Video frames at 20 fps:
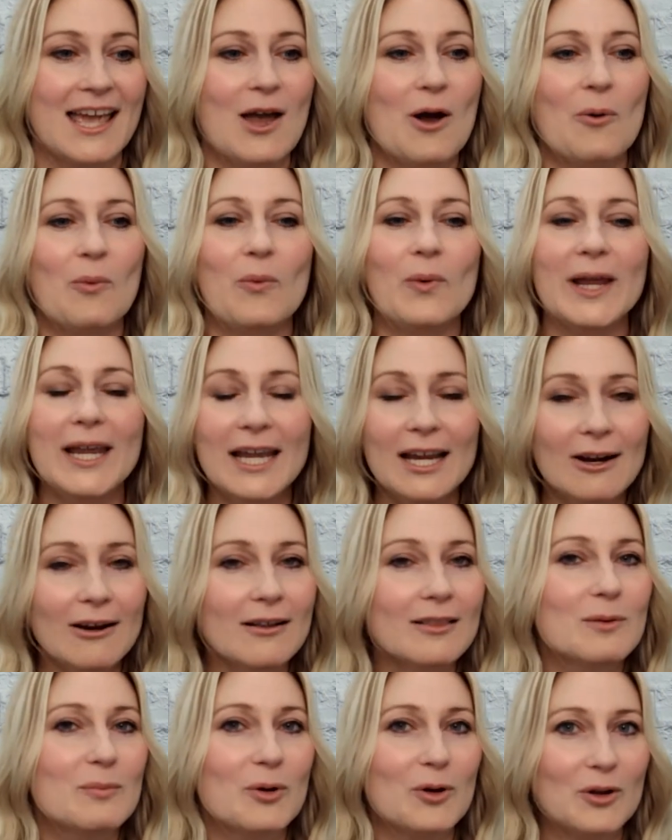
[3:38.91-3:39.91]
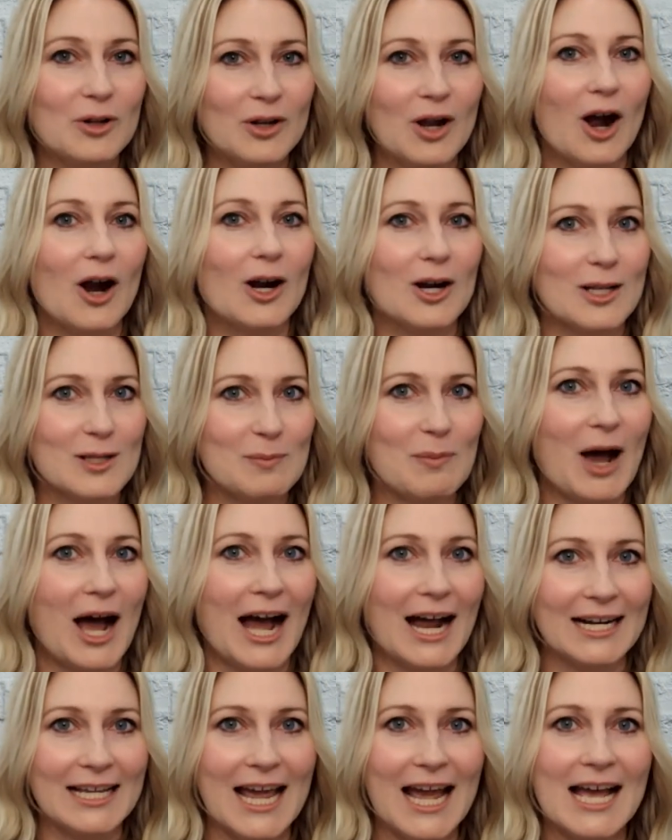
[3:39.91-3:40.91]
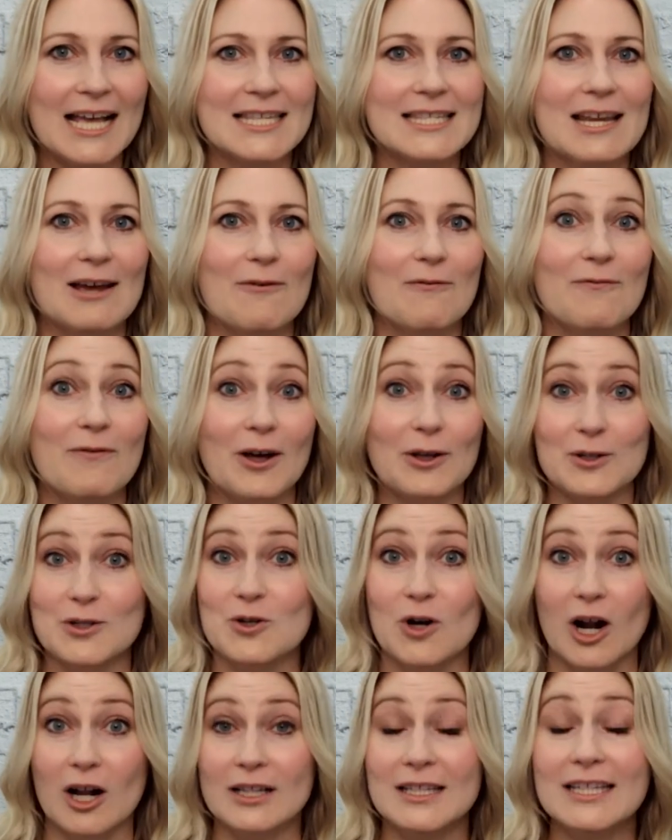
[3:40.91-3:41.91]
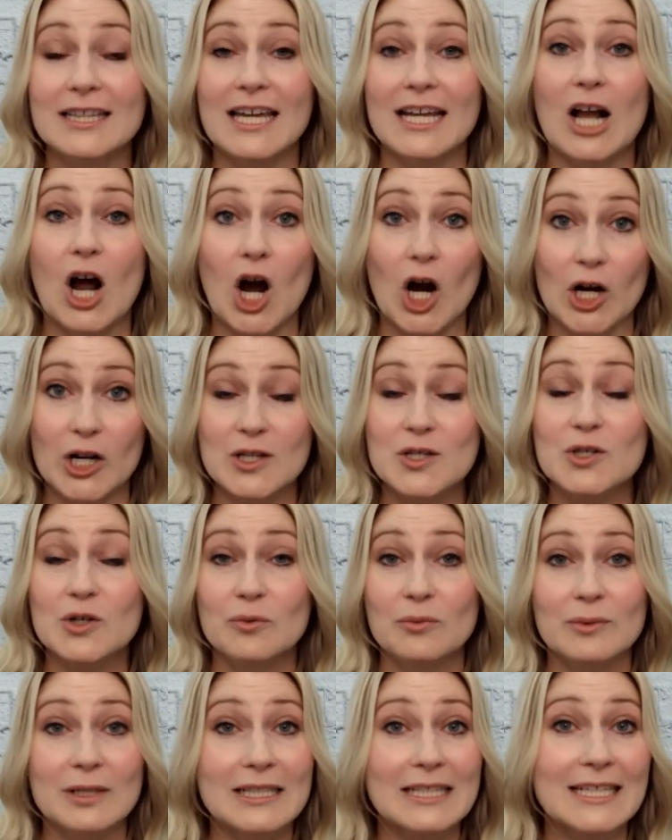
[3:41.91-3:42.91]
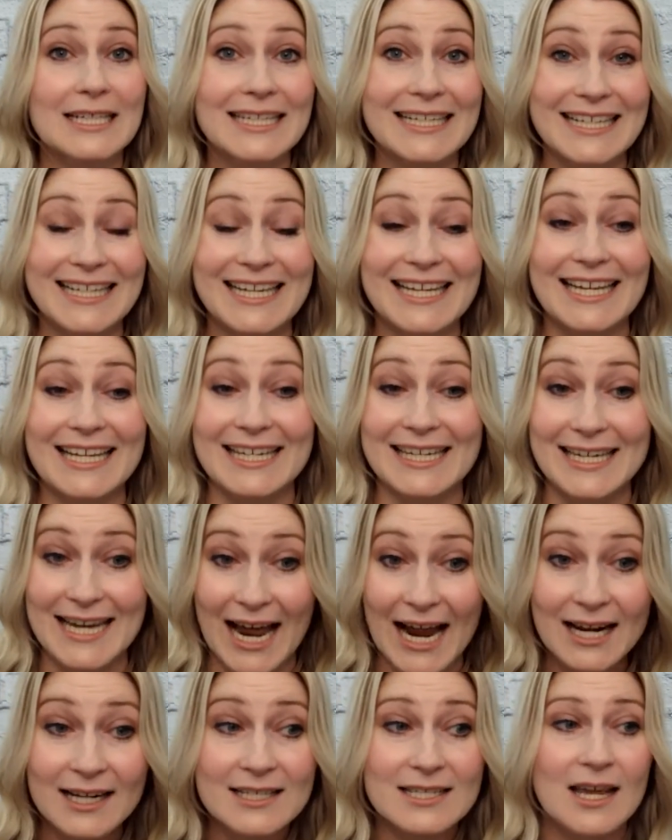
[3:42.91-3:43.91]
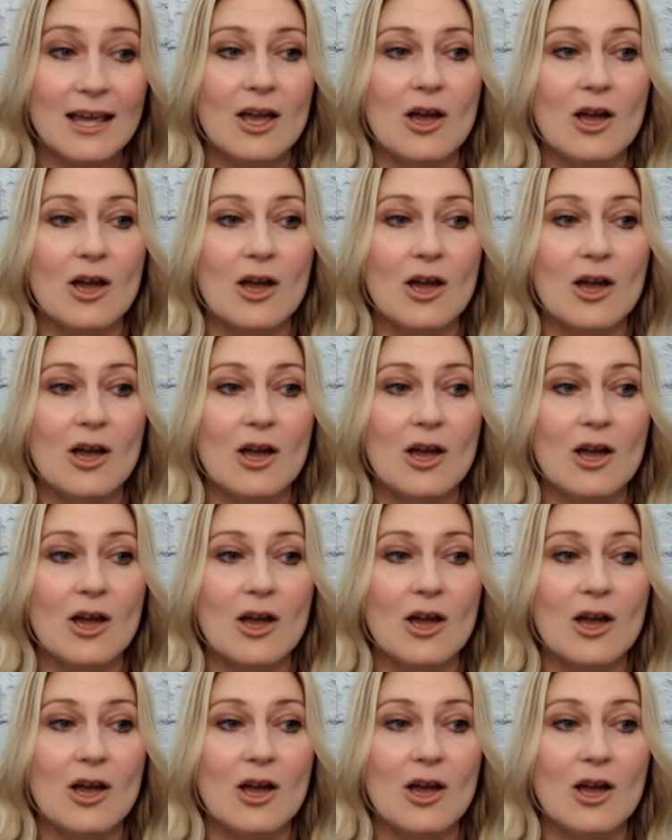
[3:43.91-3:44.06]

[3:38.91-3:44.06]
We here at the Bold Artist Podcast have felt strongly like artists are really going to connect